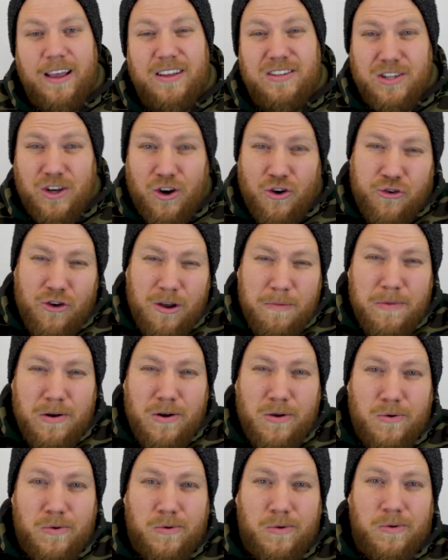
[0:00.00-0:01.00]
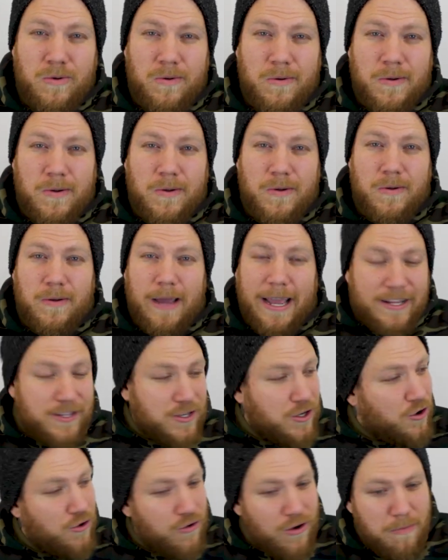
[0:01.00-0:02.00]
It's criminal.
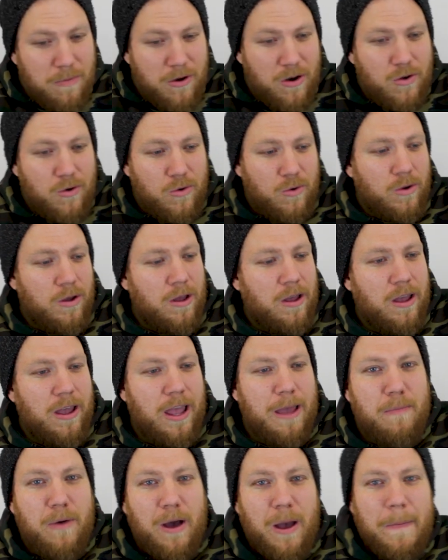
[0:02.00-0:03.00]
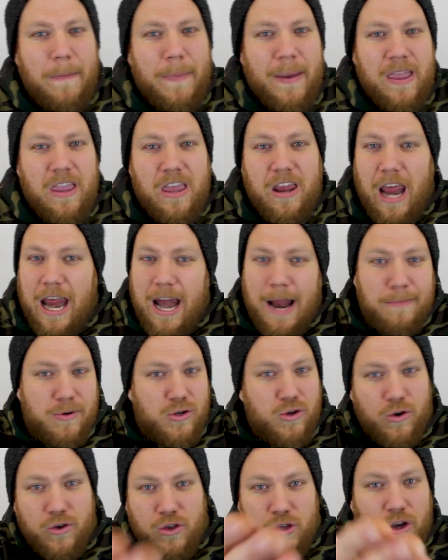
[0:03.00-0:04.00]
It's criminal, in my opinion. And I'm
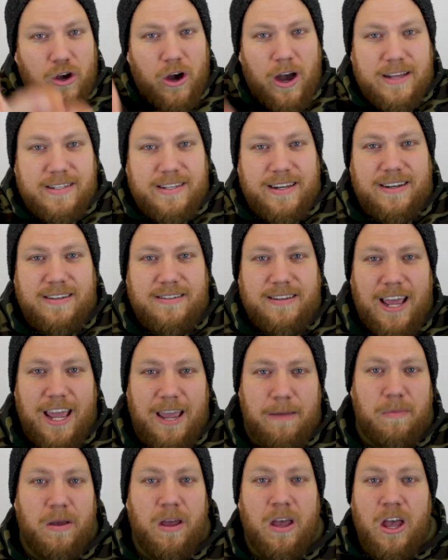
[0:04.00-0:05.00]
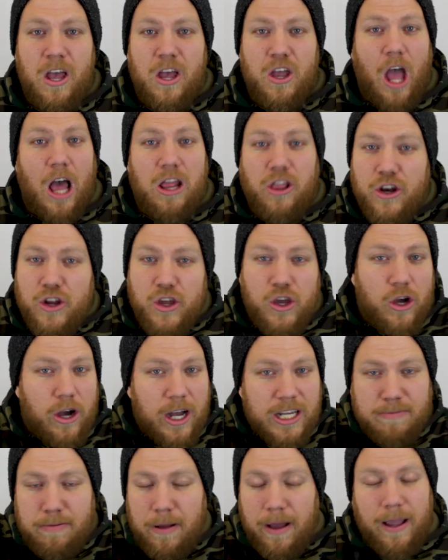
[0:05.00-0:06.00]
sure you guys are the same. A lot of you
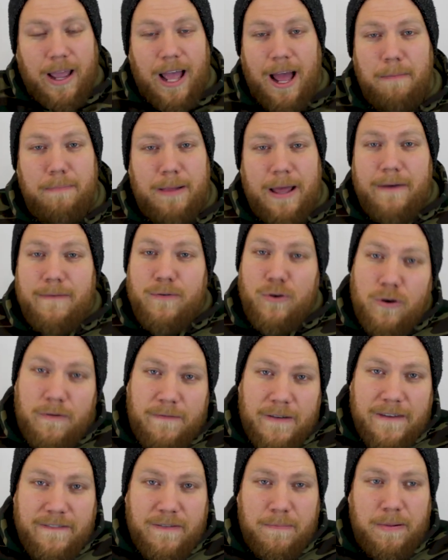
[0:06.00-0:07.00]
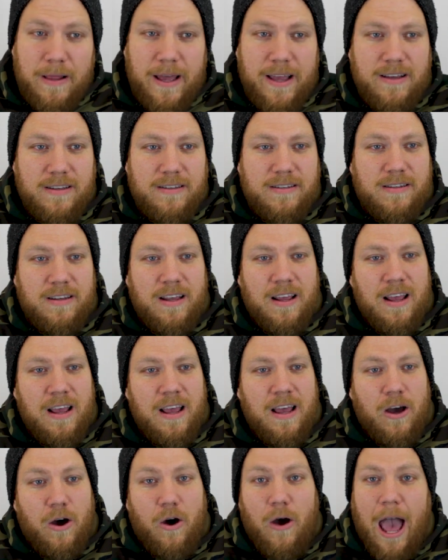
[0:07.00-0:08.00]
guys probably can't play with your favorite players,
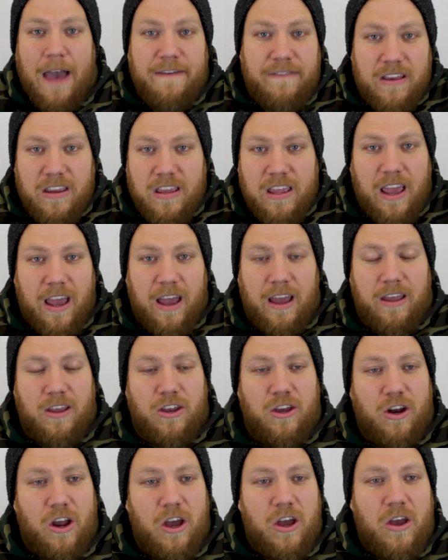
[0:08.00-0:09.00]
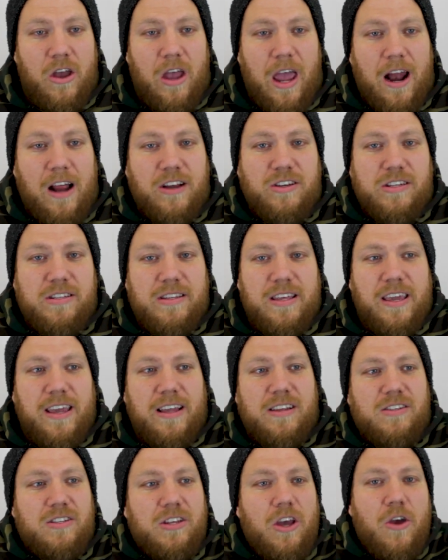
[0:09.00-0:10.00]
or haven't yet, you know? And I just think
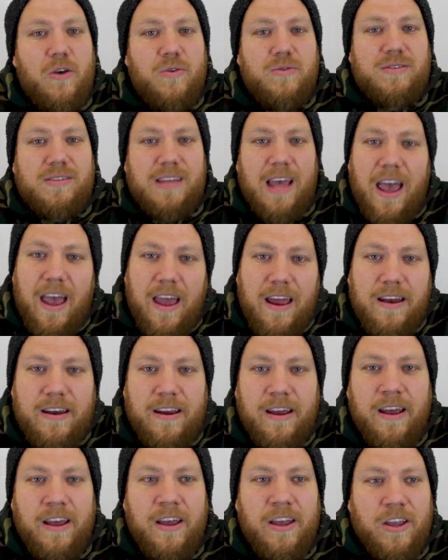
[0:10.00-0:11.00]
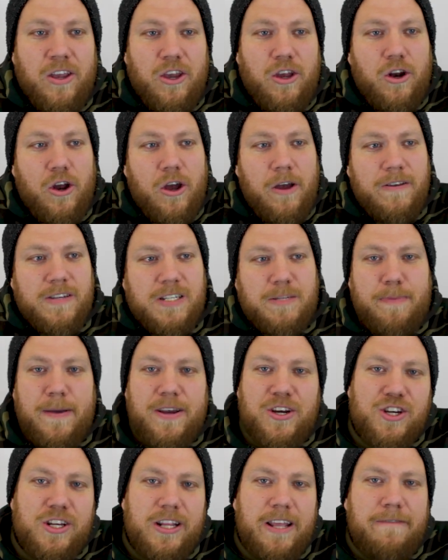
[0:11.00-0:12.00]
it's so sad, you know?
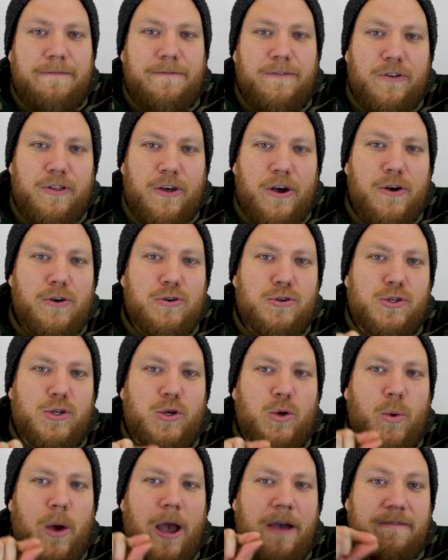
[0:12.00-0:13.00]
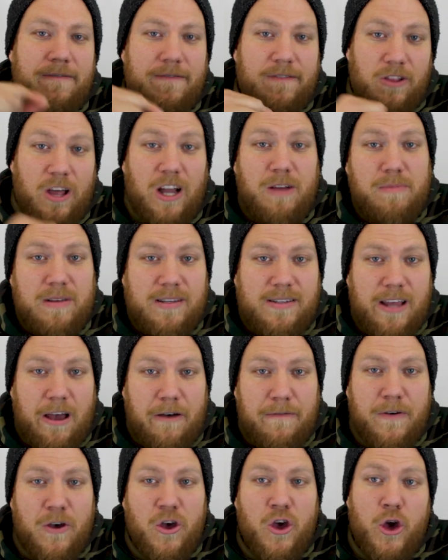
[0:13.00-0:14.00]
Especially for those who have, like
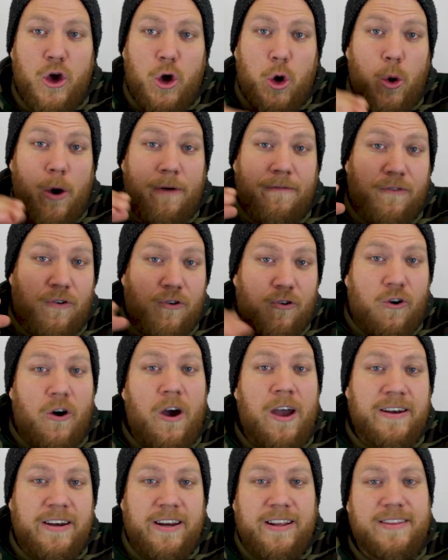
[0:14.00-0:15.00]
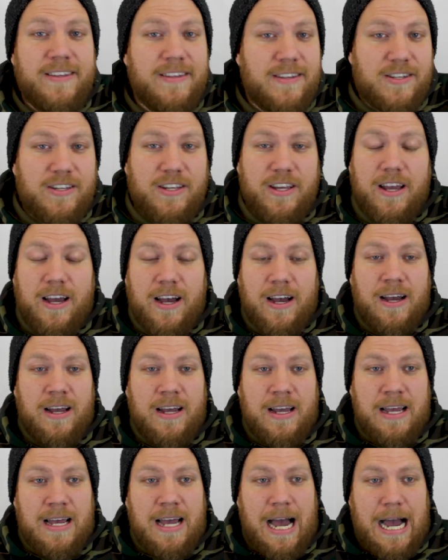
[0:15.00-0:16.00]
myself, who have grinded this year.
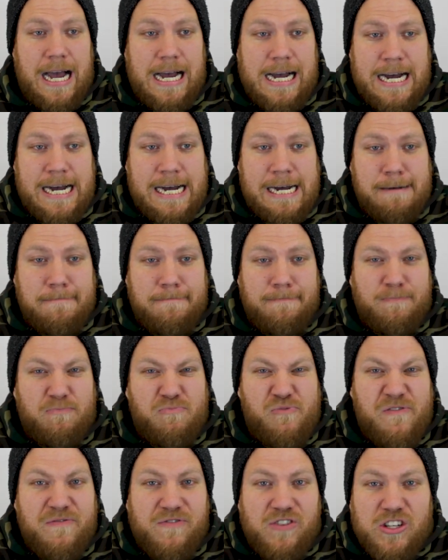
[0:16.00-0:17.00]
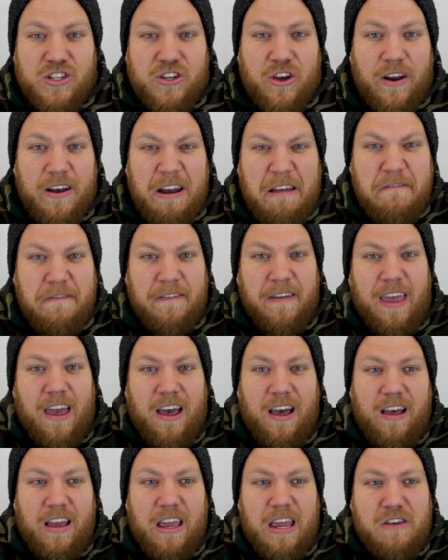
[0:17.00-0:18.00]
We've just got nothing
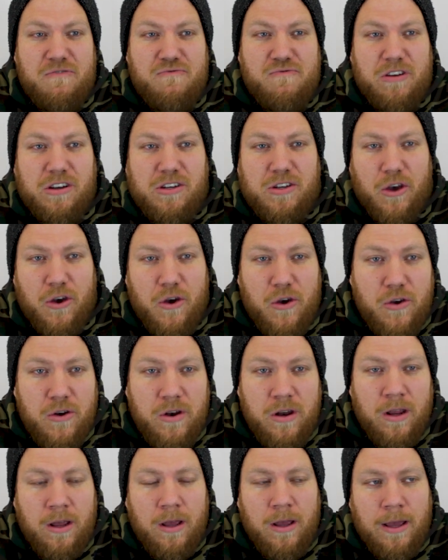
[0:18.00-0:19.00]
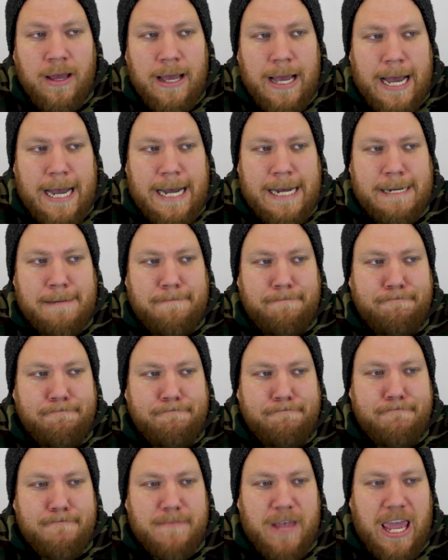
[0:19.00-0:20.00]
out in return.
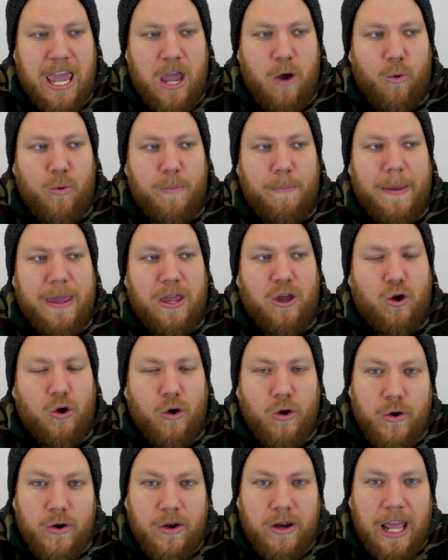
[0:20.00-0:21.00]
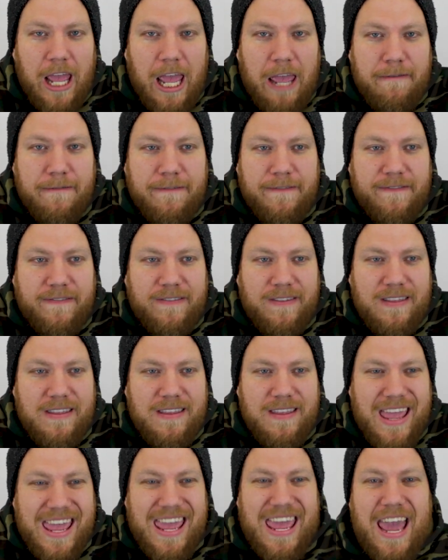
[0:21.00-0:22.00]
It would be good if
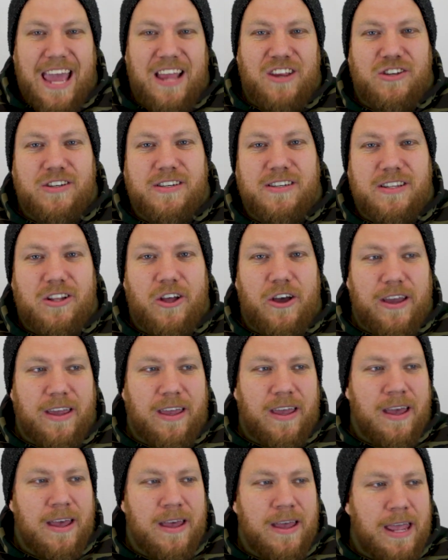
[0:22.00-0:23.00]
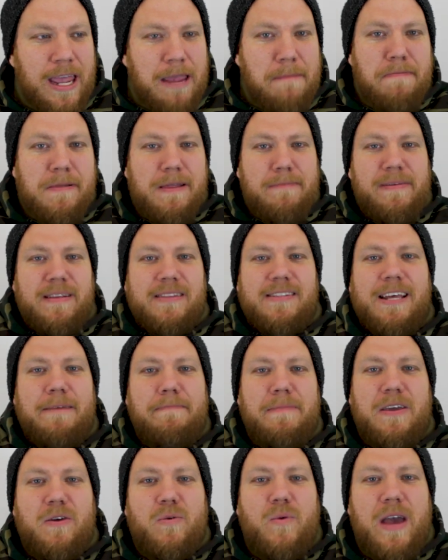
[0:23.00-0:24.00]
EA just, like, implement
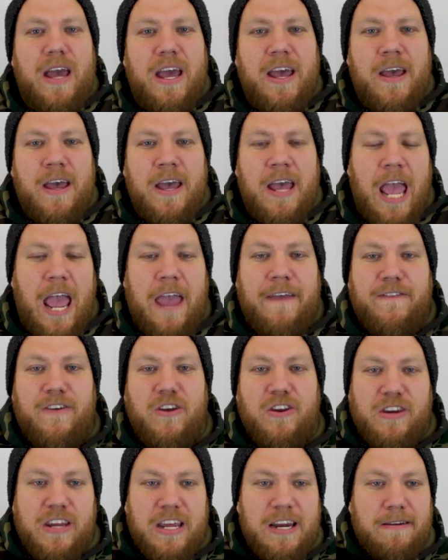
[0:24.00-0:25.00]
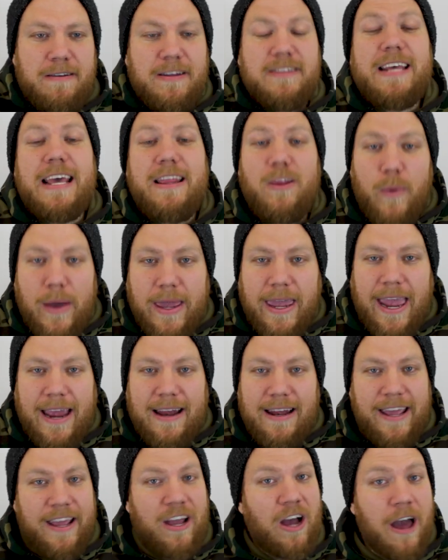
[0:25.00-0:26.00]
something where if you did, say, the
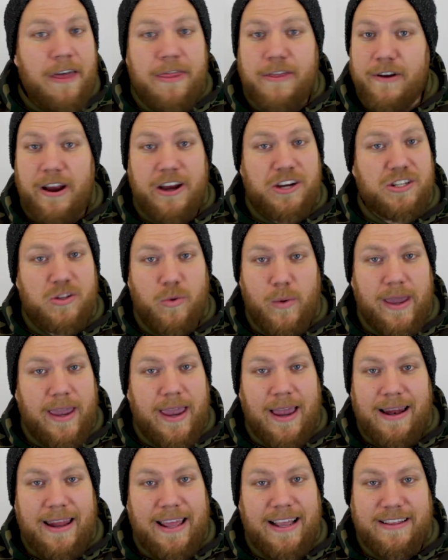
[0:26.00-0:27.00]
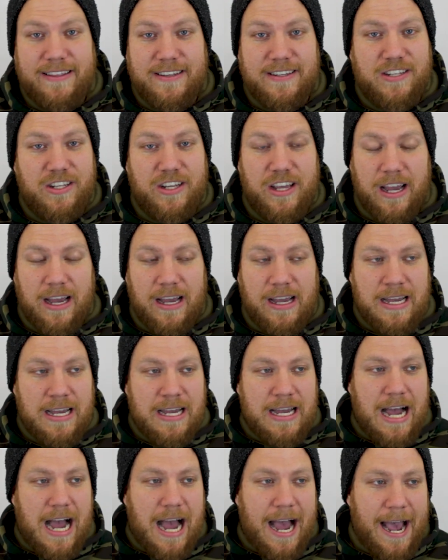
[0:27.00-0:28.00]
Weekend League. I thrashed the Weekend League this year.
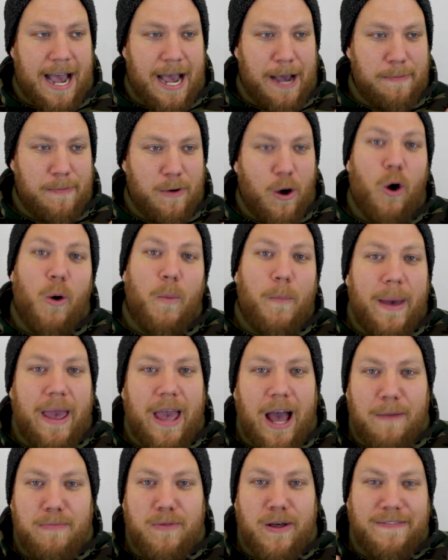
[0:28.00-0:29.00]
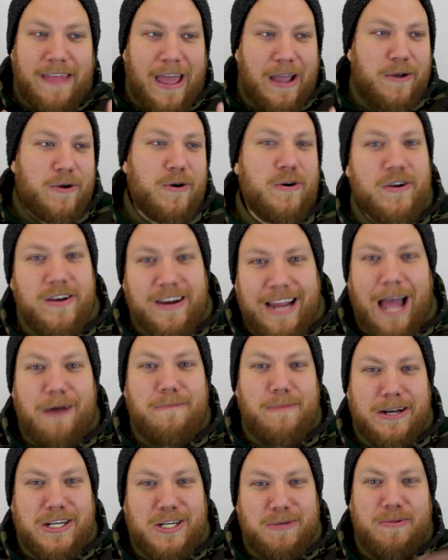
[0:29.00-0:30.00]
Albeit I'm not that good.
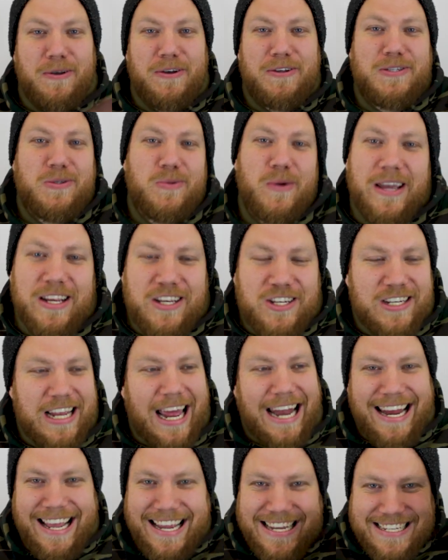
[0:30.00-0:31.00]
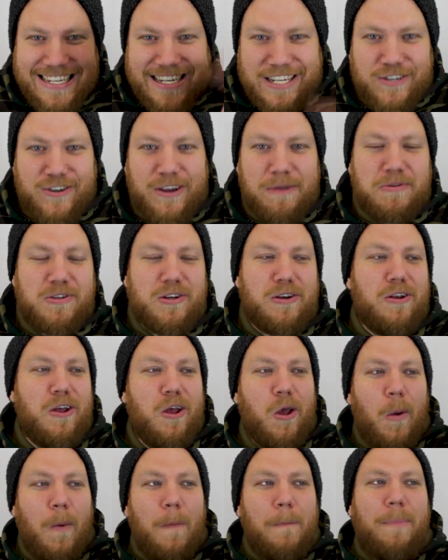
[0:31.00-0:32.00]
Come watch me on Twitch, link is in the description.
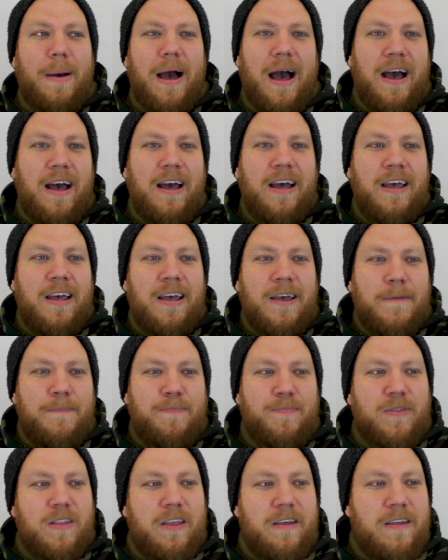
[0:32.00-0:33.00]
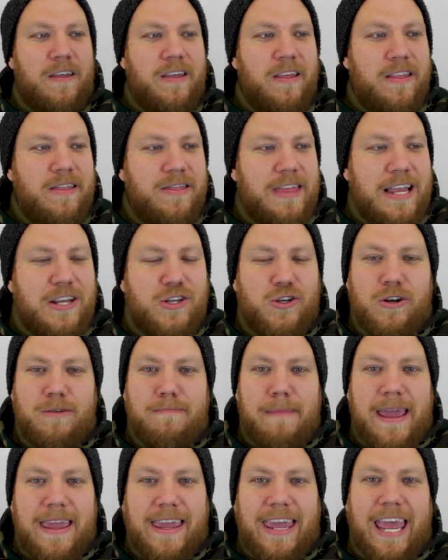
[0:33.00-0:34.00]
But they
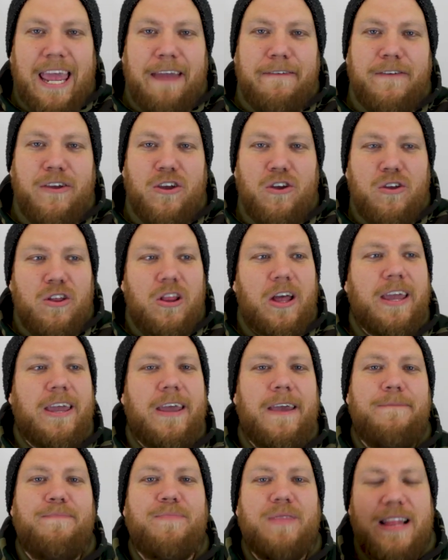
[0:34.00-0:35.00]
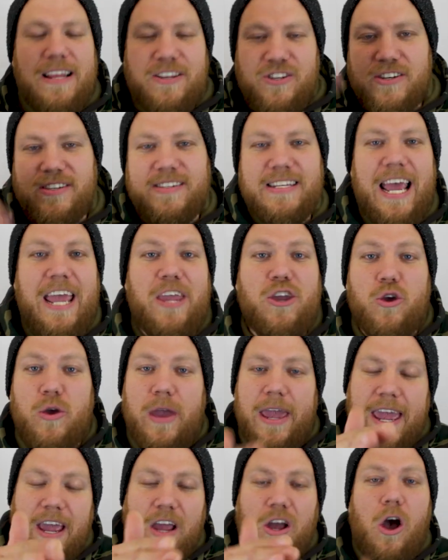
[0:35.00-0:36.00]
should make it, if you, like, let's just say you
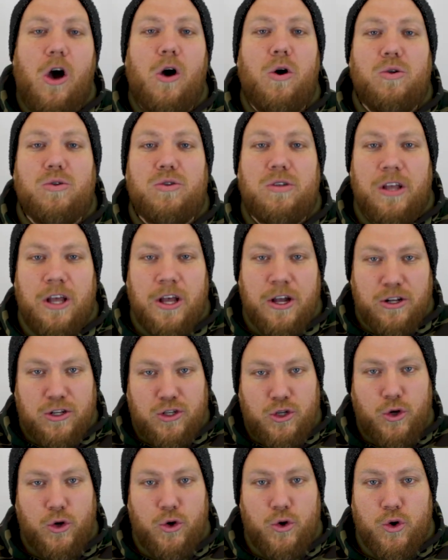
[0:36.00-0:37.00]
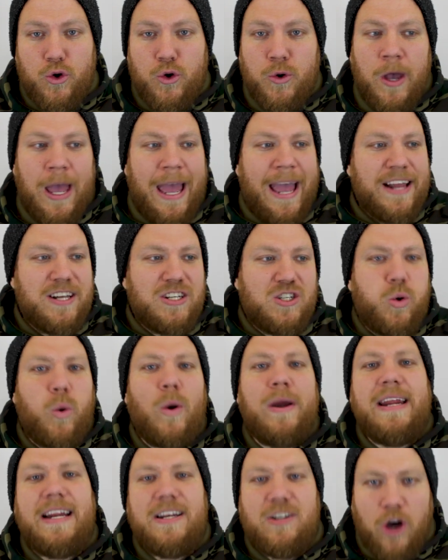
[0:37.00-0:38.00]
hit gold to
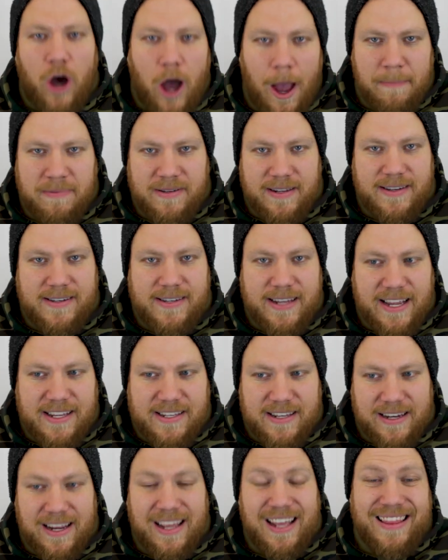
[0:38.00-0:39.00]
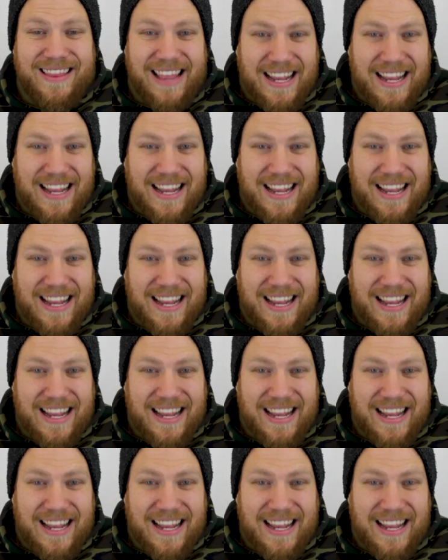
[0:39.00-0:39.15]
20 times this season.